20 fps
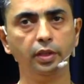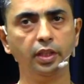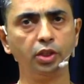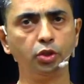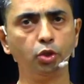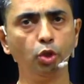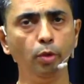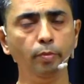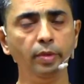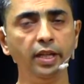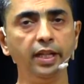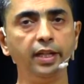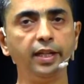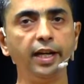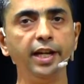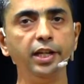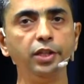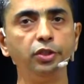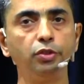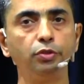There are so many
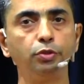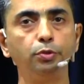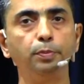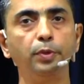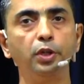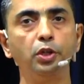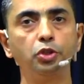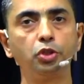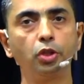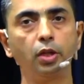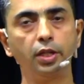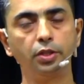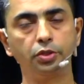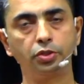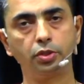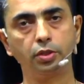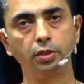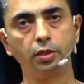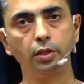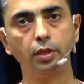kinds of
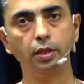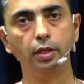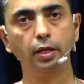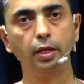spiritualists.